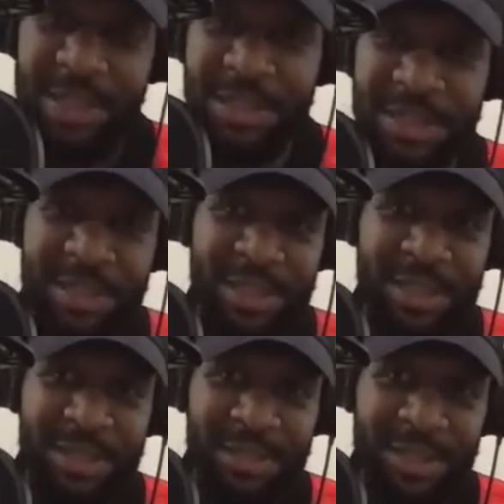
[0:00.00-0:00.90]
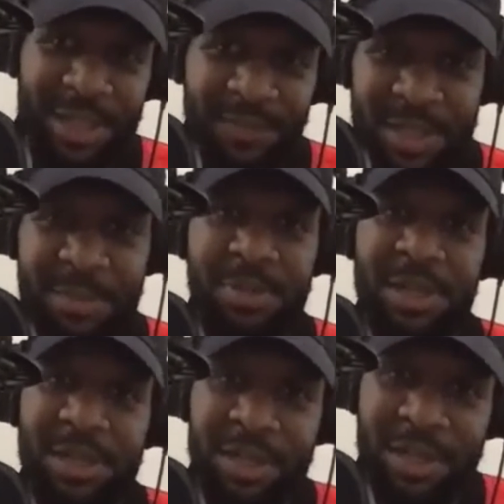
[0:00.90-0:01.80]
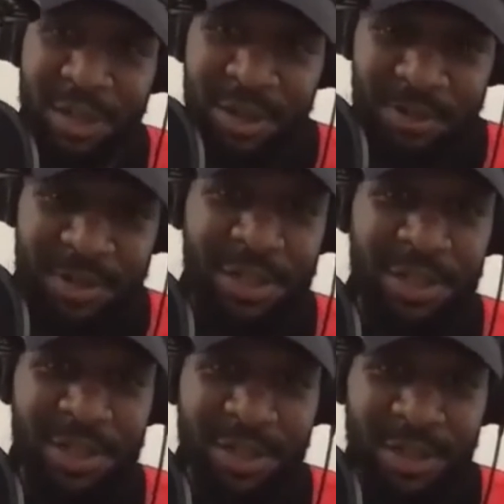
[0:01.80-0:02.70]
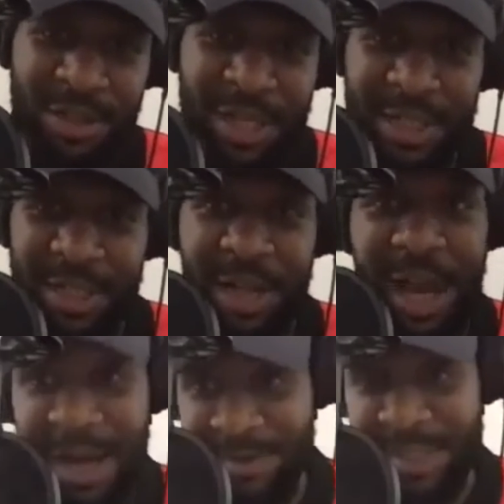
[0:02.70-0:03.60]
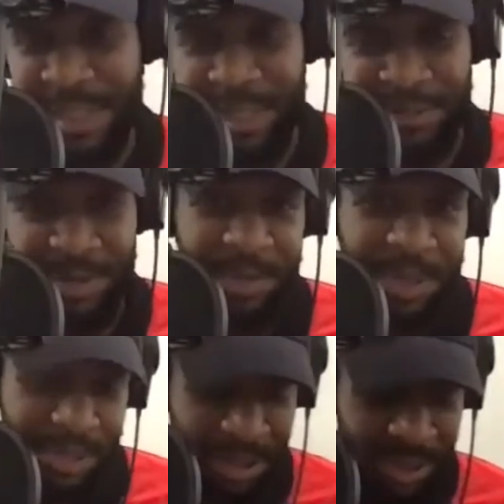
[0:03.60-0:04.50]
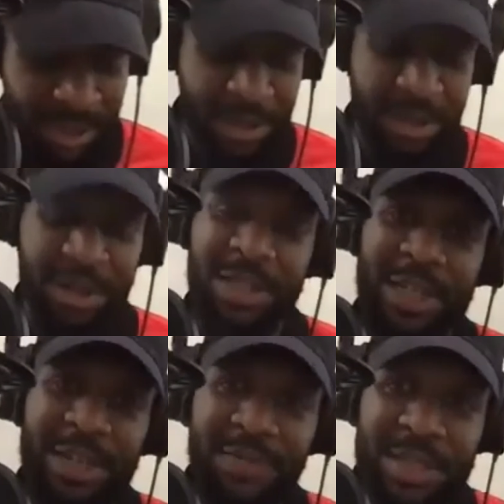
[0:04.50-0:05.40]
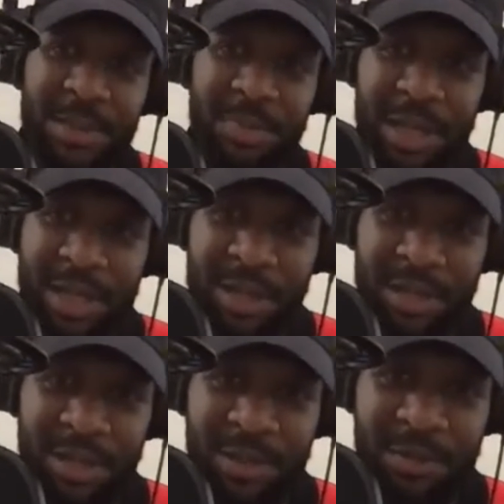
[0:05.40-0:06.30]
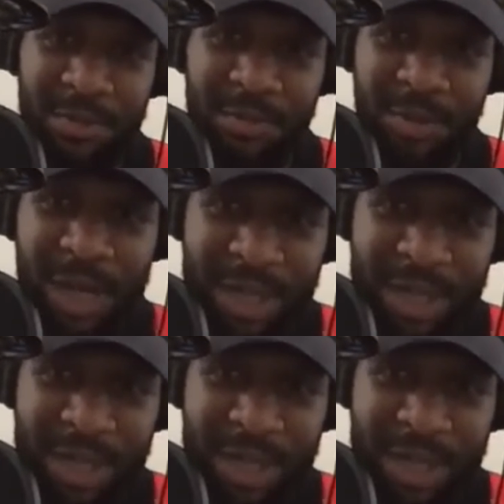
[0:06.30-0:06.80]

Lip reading: into Defensive Player of the Year, Coach of the Year, and obviously MVP. Defensive Player of the Year, right